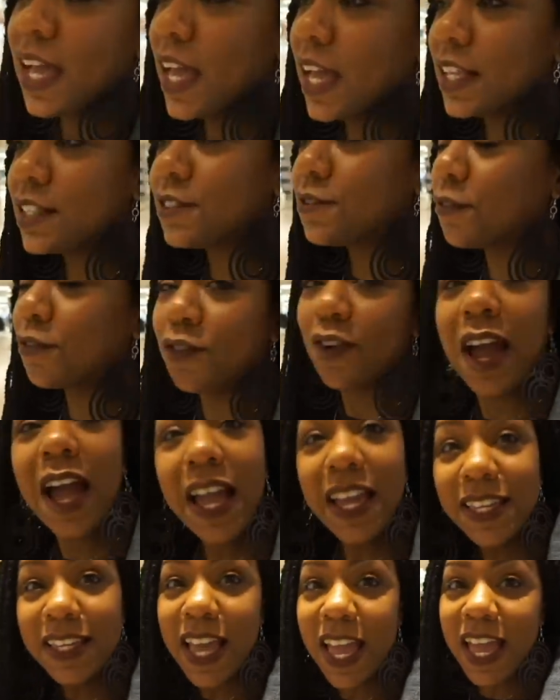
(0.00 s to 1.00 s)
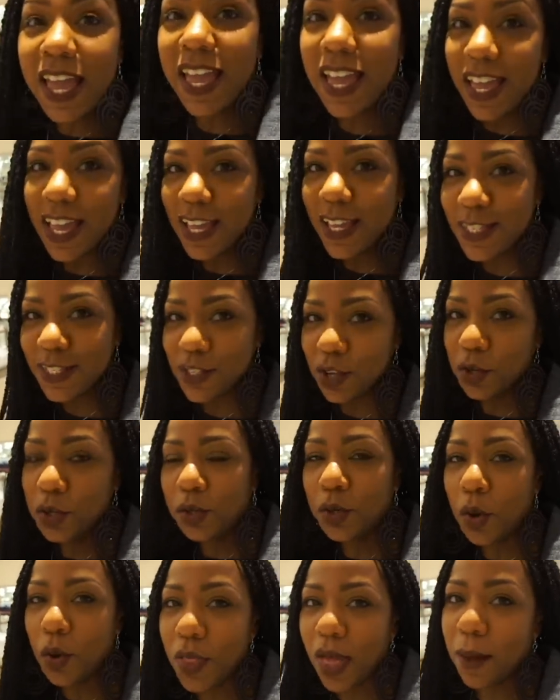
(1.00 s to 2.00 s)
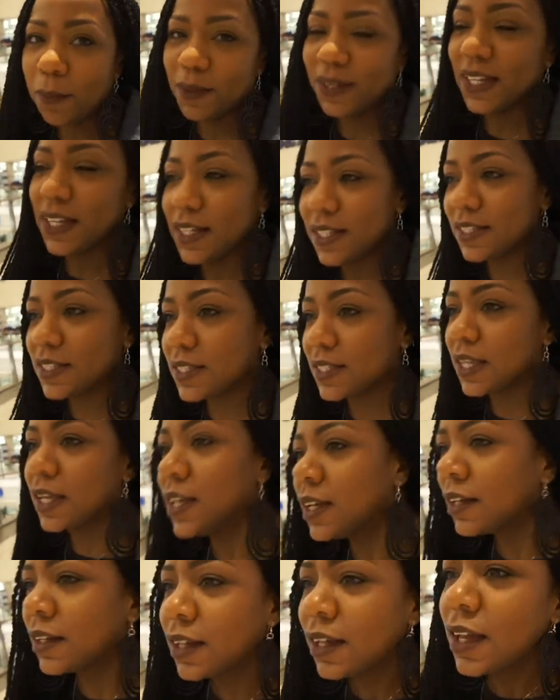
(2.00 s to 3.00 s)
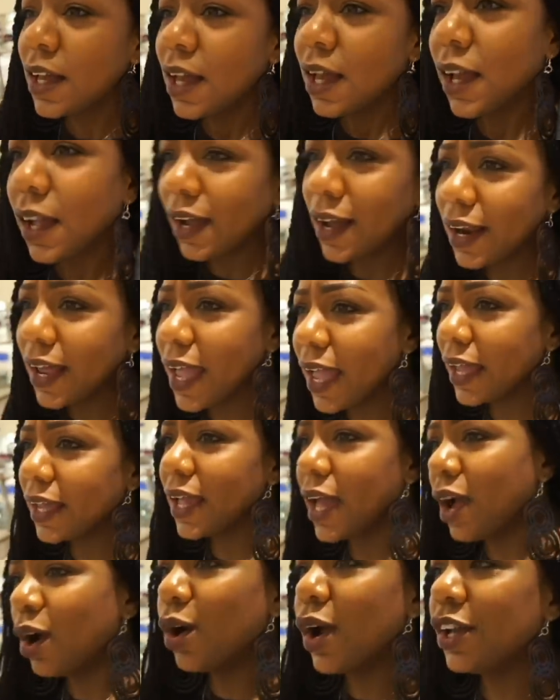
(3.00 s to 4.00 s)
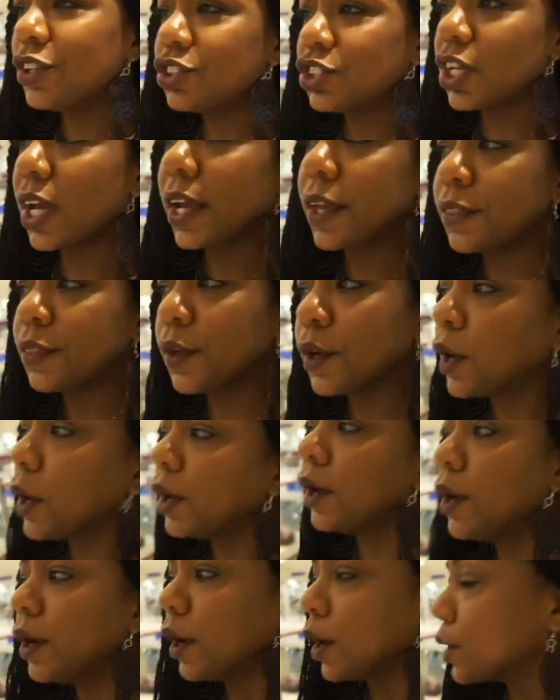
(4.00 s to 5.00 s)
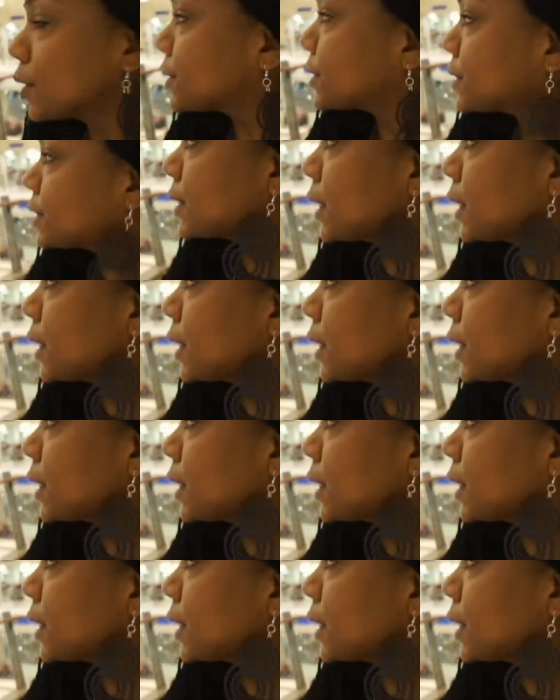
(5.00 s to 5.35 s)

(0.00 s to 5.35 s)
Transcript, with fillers: It's Friday, so you know that means gotta hang out and check the girls.